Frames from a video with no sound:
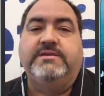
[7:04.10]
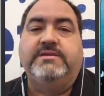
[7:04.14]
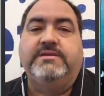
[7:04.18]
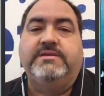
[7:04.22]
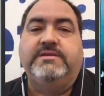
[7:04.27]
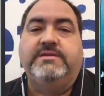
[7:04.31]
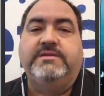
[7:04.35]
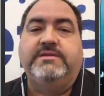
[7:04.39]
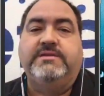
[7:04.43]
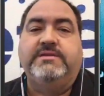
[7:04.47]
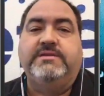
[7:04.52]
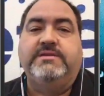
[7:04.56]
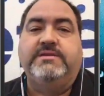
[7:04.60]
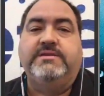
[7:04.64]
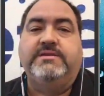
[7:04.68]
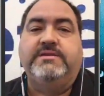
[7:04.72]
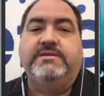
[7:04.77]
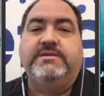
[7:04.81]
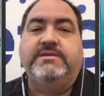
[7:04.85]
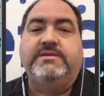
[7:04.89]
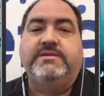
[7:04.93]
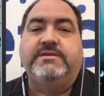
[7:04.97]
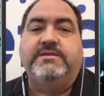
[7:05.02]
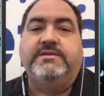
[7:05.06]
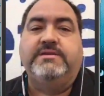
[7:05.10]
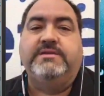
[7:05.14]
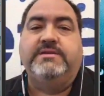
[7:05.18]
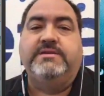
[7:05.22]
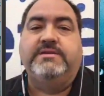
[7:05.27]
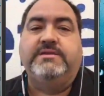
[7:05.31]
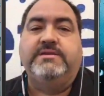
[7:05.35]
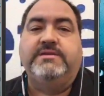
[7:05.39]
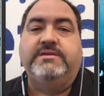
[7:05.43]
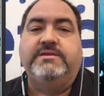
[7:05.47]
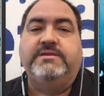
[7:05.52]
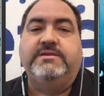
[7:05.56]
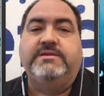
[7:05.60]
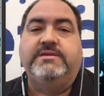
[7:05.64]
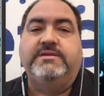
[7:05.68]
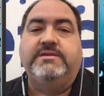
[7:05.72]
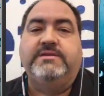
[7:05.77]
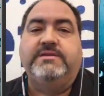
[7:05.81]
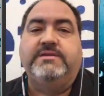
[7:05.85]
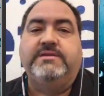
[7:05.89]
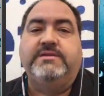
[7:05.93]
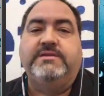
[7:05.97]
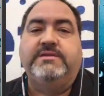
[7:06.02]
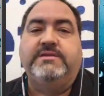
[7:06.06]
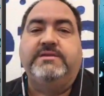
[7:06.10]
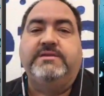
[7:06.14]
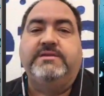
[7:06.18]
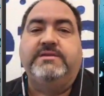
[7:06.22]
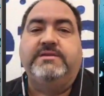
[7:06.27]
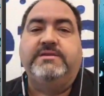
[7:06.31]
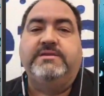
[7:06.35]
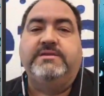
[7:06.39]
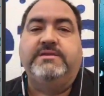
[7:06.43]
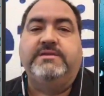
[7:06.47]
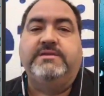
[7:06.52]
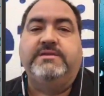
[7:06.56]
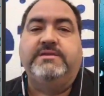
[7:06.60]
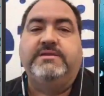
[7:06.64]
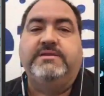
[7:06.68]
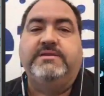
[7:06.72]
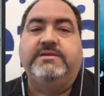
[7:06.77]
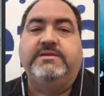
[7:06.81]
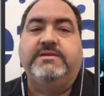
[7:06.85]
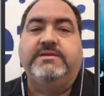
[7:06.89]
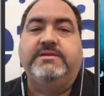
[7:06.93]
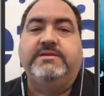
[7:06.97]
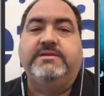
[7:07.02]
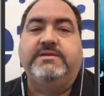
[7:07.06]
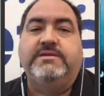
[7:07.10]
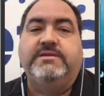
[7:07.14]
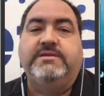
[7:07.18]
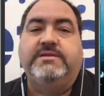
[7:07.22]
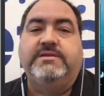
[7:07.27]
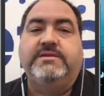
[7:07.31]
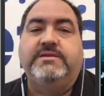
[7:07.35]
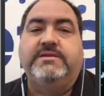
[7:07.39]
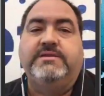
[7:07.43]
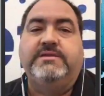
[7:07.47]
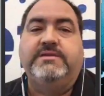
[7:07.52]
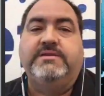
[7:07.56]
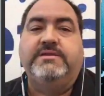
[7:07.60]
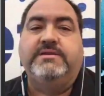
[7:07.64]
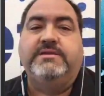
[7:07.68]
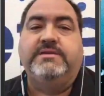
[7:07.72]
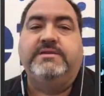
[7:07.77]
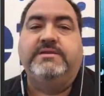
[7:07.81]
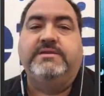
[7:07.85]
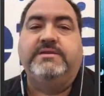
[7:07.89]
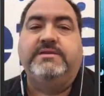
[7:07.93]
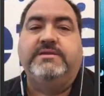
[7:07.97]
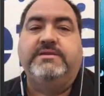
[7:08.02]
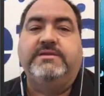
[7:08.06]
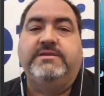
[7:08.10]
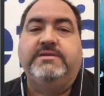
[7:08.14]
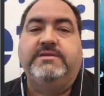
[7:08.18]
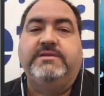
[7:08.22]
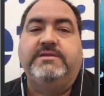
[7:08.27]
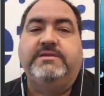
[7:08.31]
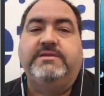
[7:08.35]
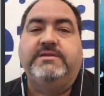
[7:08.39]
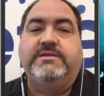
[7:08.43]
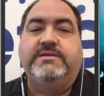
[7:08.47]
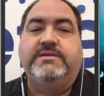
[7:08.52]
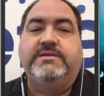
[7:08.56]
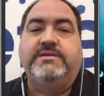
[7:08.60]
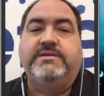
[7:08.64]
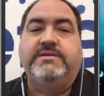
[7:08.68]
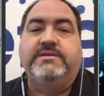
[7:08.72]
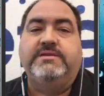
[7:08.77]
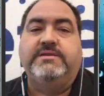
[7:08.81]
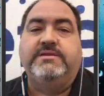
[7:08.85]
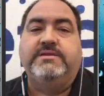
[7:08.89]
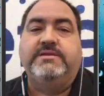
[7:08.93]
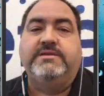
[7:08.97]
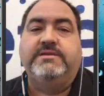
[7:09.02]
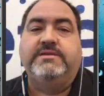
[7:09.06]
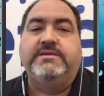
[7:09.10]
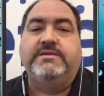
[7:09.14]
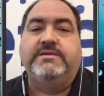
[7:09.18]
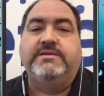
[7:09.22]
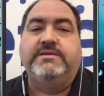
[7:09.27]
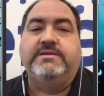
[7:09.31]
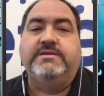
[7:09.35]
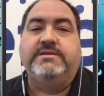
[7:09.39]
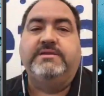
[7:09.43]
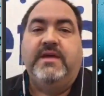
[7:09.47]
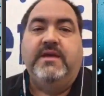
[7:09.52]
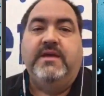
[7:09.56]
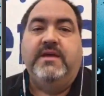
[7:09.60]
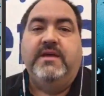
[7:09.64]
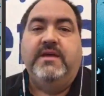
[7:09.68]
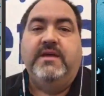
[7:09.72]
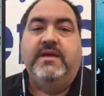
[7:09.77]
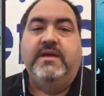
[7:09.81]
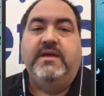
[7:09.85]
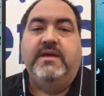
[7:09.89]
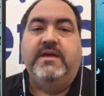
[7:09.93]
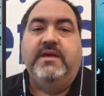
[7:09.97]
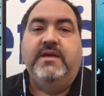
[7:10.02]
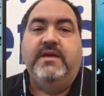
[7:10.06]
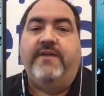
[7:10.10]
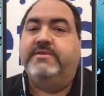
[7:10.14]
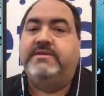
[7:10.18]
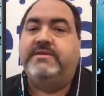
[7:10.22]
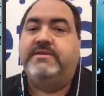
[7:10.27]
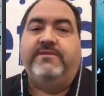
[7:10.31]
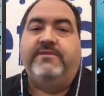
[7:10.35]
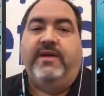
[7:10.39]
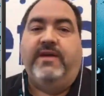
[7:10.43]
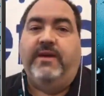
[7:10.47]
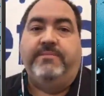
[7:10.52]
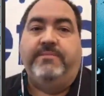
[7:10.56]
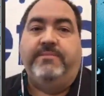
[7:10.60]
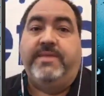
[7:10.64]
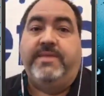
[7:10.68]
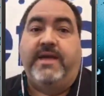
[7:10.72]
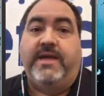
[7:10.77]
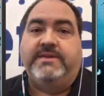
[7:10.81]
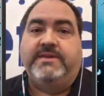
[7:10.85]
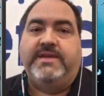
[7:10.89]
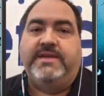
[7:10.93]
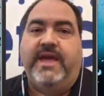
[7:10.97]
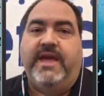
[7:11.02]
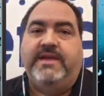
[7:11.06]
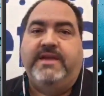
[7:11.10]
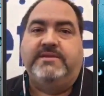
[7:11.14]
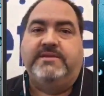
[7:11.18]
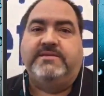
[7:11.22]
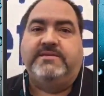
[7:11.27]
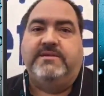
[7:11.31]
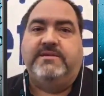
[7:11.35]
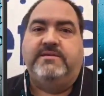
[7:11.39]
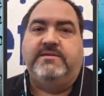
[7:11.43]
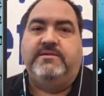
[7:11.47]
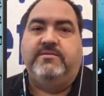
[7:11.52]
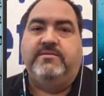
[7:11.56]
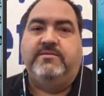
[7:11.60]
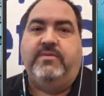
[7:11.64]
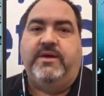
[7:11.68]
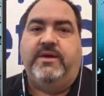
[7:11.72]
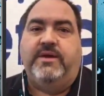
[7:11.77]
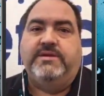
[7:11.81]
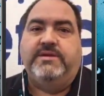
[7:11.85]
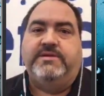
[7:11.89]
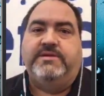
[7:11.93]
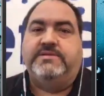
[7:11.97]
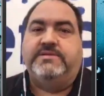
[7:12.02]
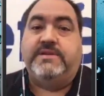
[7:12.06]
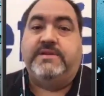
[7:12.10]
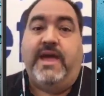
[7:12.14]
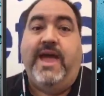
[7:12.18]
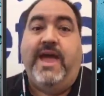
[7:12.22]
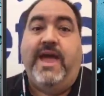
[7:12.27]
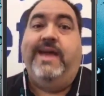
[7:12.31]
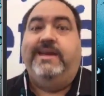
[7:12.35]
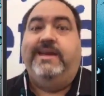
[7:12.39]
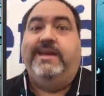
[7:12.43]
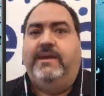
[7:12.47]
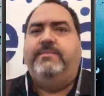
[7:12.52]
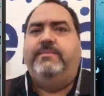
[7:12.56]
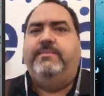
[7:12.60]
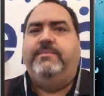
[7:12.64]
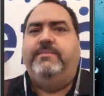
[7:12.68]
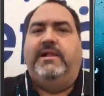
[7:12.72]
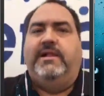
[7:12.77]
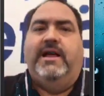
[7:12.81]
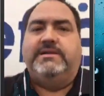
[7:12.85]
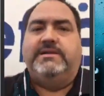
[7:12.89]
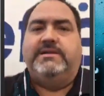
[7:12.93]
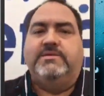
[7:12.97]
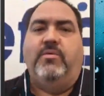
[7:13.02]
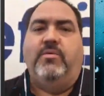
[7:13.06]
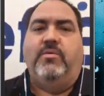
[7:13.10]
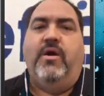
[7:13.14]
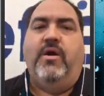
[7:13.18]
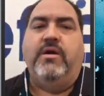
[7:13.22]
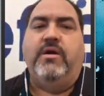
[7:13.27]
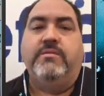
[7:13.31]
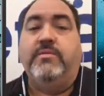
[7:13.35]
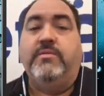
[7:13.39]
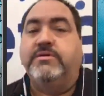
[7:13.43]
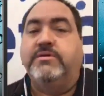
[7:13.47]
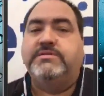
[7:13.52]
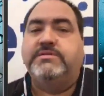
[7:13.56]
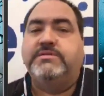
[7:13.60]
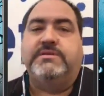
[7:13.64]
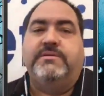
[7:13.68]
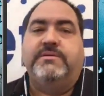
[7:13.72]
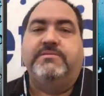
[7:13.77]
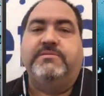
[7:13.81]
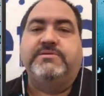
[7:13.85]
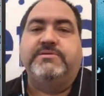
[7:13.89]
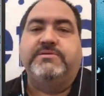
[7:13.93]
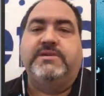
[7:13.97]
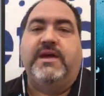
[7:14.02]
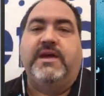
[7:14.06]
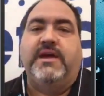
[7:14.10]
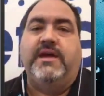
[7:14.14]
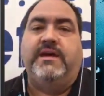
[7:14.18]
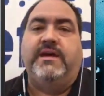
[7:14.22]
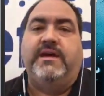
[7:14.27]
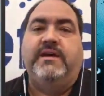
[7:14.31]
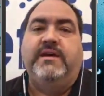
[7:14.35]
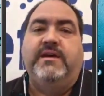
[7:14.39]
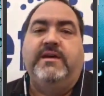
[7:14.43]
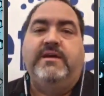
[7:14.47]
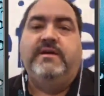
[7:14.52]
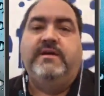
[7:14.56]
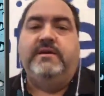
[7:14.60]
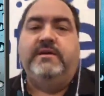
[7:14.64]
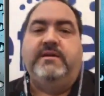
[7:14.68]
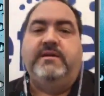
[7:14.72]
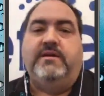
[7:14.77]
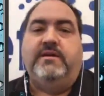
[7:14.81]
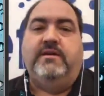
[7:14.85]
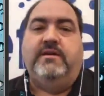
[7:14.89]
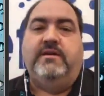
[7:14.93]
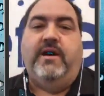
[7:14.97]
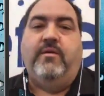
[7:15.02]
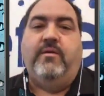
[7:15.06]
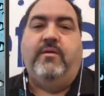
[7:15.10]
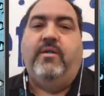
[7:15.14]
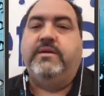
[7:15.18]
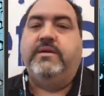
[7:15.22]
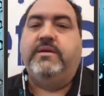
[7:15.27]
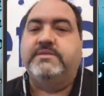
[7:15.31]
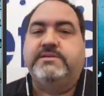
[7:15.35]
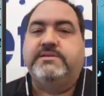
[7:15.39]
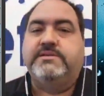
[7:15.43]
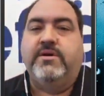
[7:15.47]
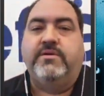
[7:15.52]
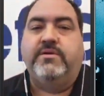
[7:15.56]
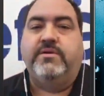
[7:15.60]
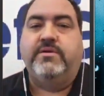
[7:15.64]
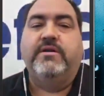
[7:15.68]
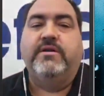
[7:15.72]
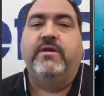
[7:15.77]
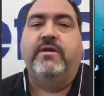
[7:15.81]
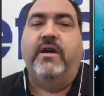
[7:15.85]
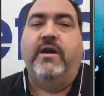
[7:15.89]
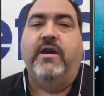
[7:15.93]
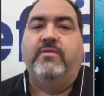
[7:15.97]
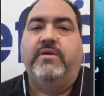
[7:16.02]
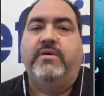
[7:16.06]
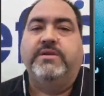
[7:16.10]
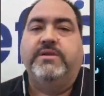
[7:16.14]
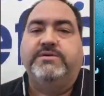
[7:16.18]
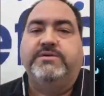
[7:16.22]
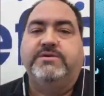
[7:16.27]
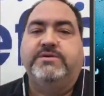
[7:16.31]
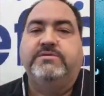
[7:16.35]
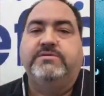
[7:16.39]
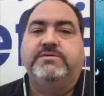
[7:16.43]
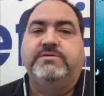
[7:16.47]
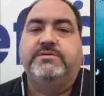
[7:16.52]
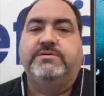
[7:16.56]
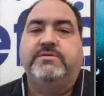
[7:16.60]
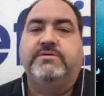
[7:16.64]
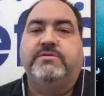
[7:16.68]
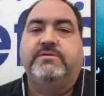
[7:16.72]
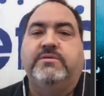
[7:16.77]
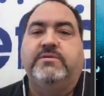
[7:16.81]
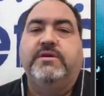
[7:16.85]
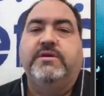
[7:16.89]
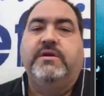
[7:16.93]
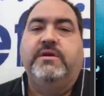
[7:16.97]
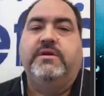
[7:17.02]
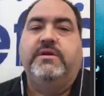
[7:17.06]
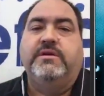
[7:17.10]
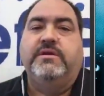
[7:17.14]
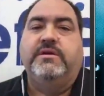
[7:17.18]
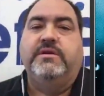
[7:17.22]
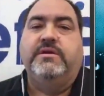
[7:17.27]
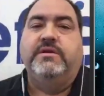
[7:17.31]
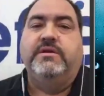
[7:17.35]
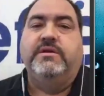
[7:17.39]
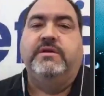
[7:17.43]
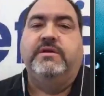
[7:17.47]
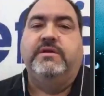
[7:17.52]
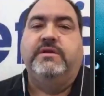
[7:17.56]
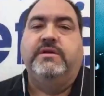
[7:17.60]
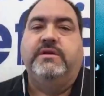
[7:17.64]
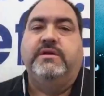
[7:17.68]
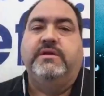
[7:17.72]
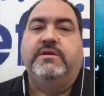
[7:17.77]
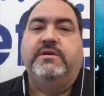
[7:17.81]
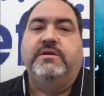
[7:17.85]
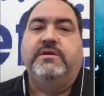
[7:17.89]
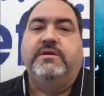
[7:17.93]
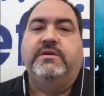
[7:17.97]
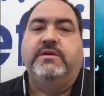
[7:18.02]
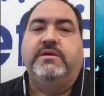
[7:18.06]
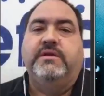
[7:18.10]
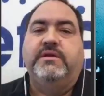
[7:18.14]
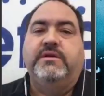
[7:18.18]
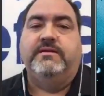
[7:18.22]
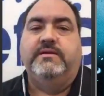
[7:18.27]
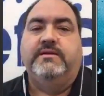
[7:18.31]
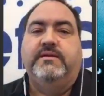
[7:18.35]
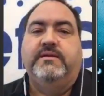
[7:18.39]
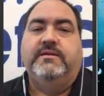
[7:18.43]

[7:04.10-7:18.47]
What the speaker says: out, you know, on the soccer field or working out or whatever. Make sure that kids get water too, because kids haven't developed that taste and to want to just say, hey, give me a glass of water. Most of them will say, you know, I want a soda, or I want a juice, or, you know, give me that